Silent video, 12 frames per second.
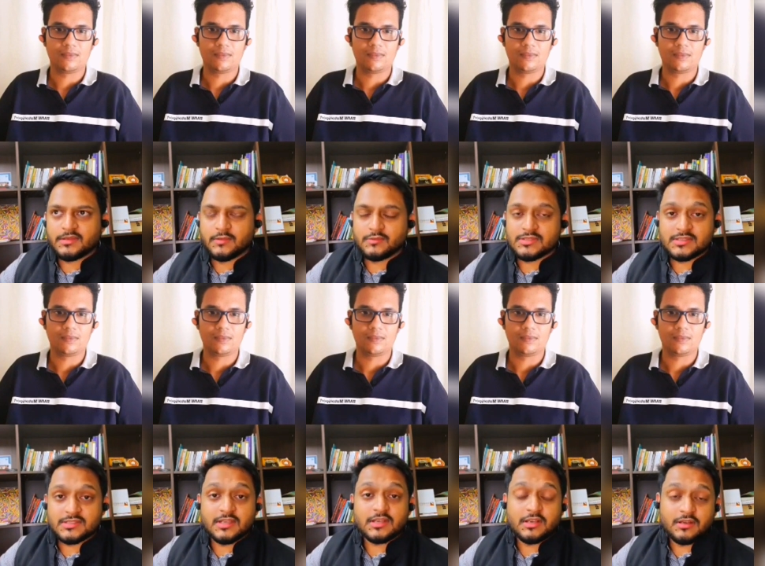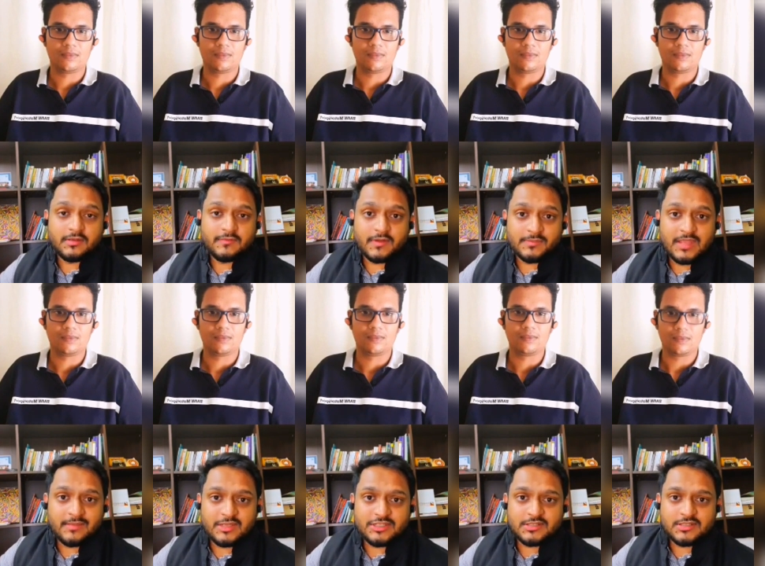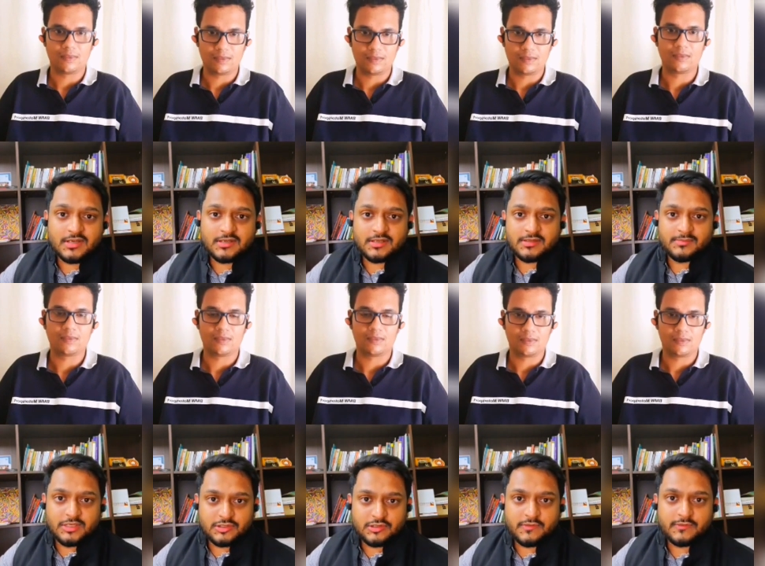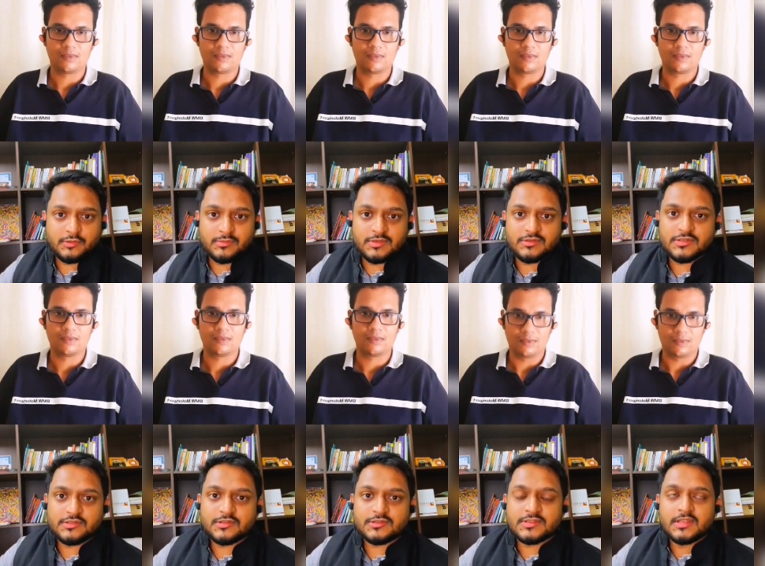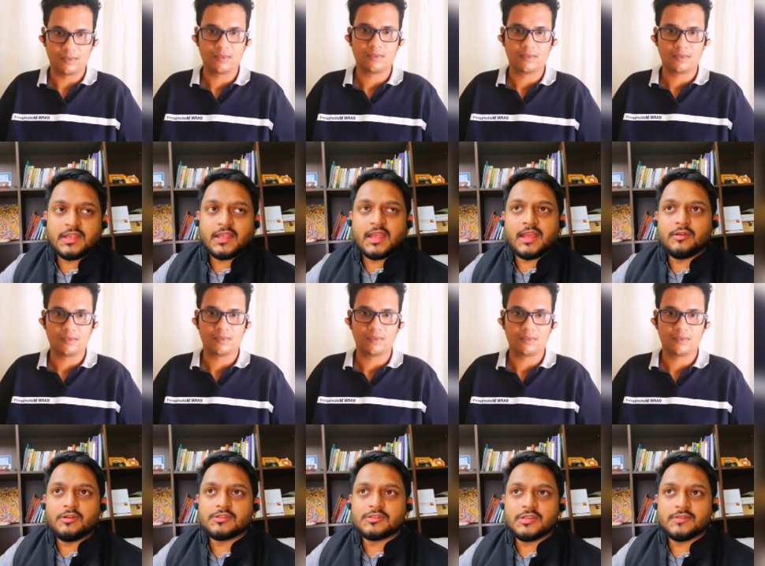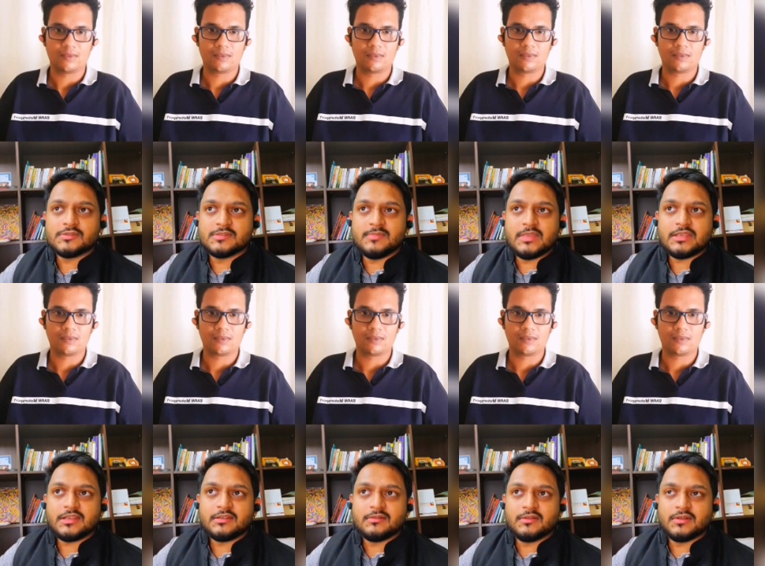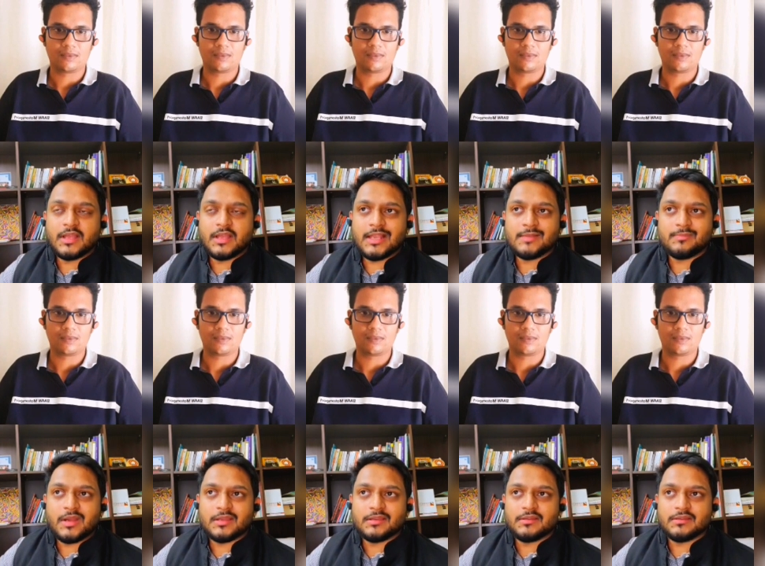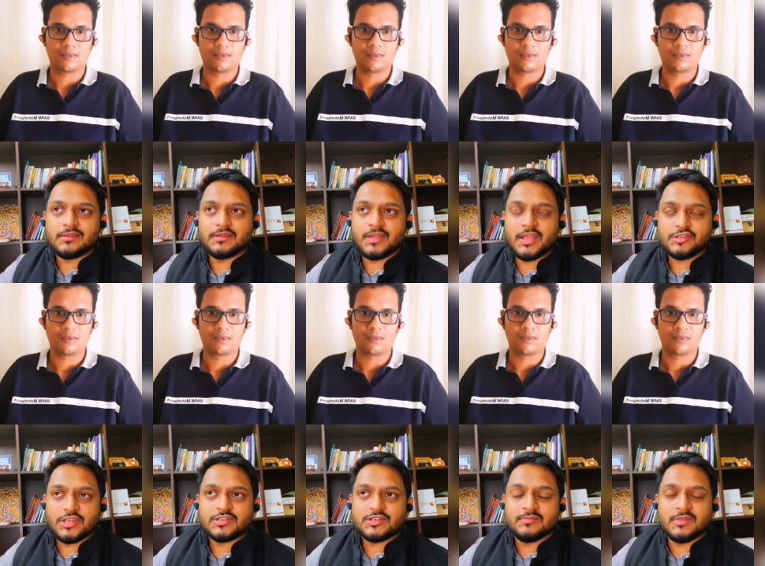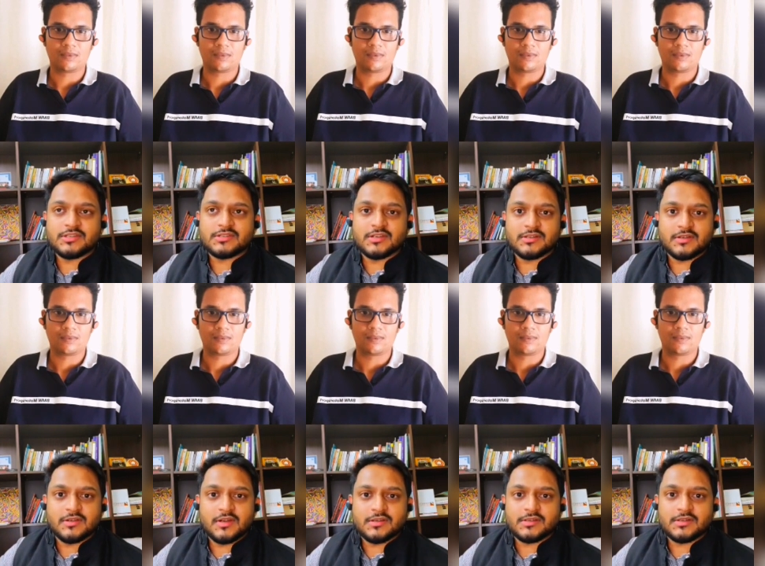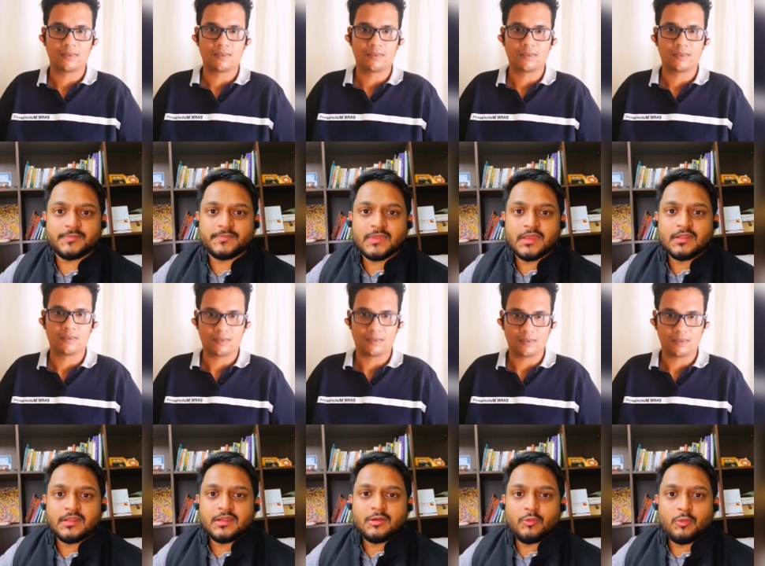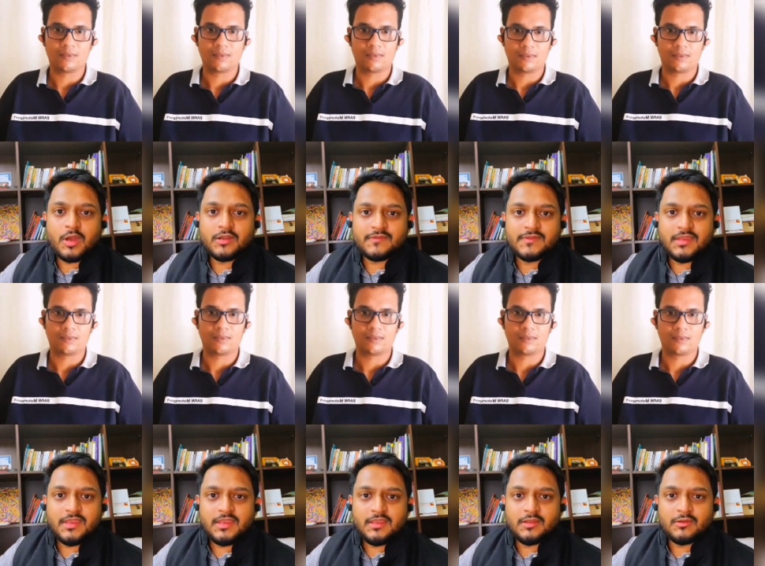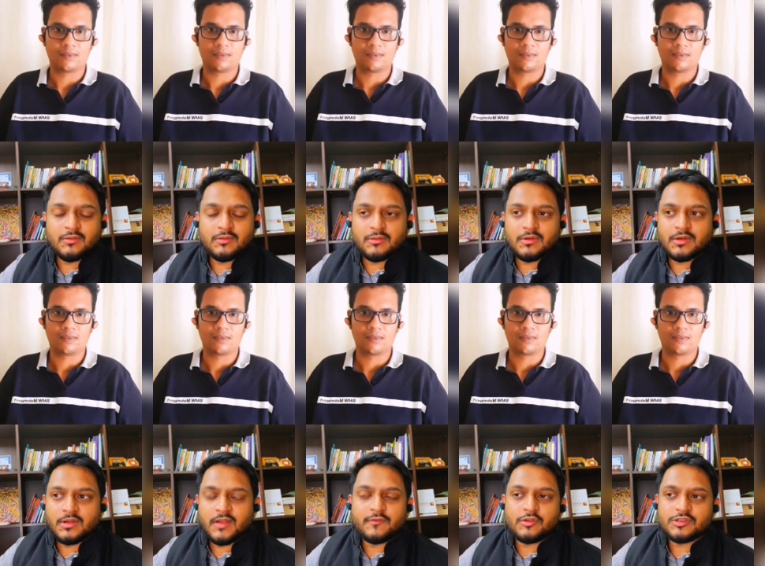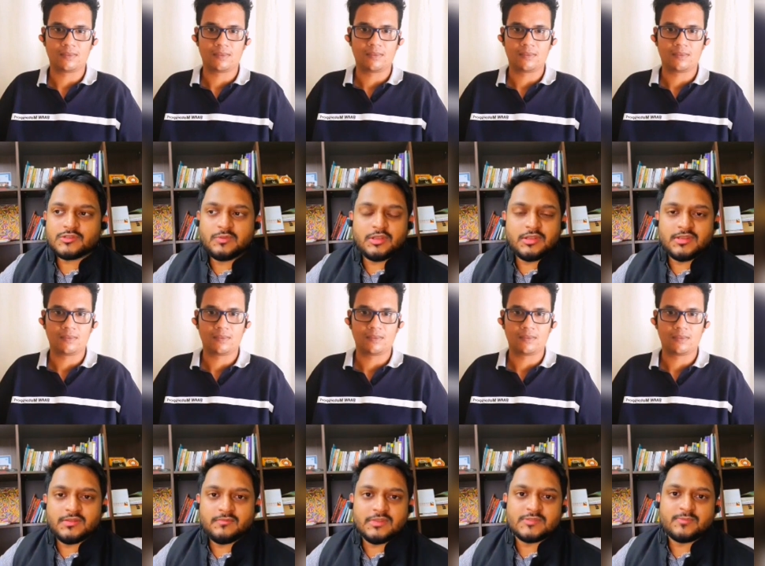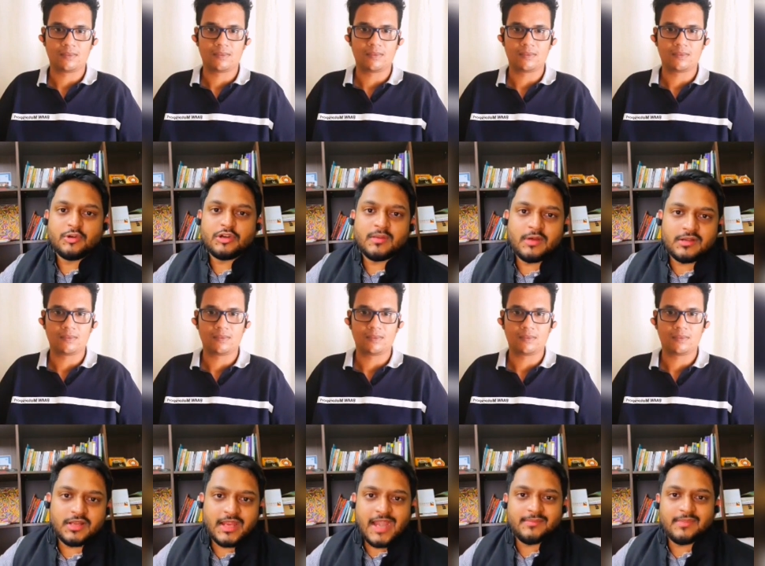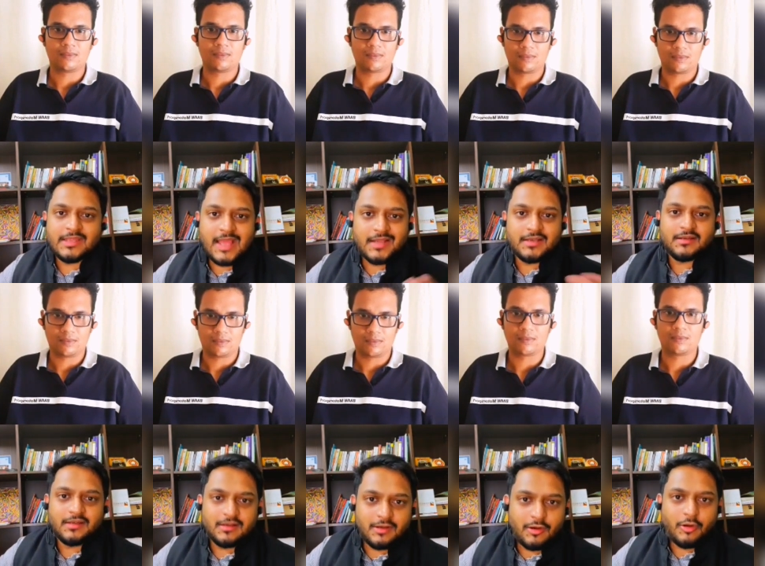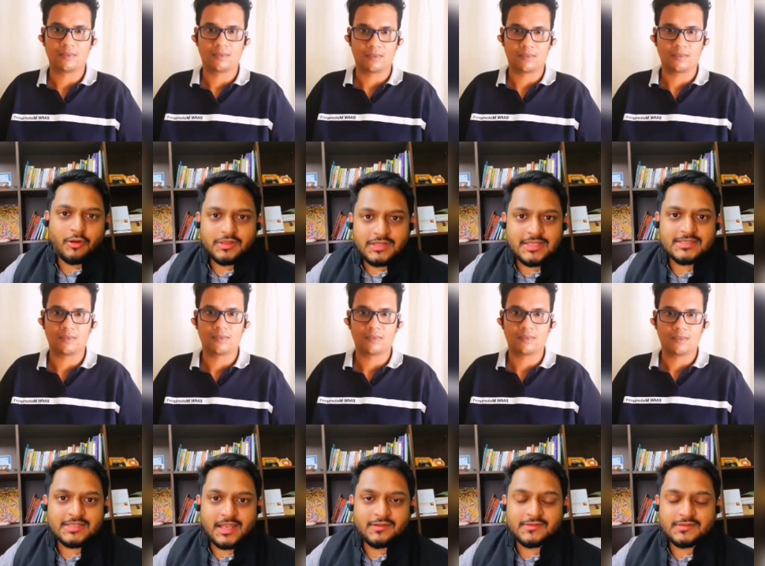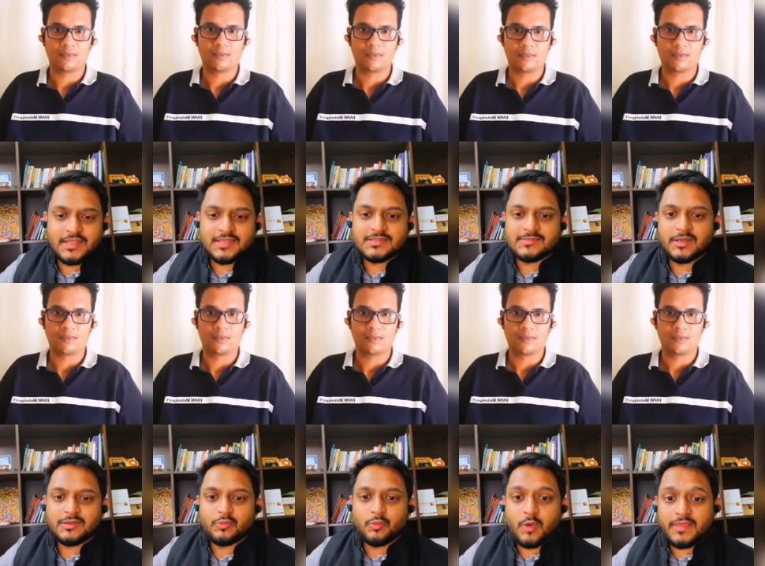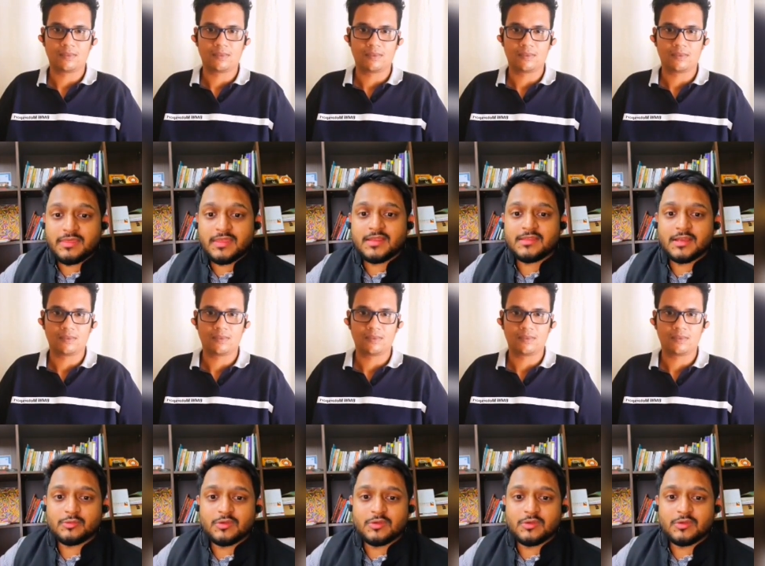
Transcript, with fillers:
Speaker 1: there was a circular from the MHRD, the Ministry of Human Resource, and also there was a meeting uh, held by the Education Minister in Karnataka. One of the, oh, of course, we, we spoke about academic calendar, all these kind of things, but one thing that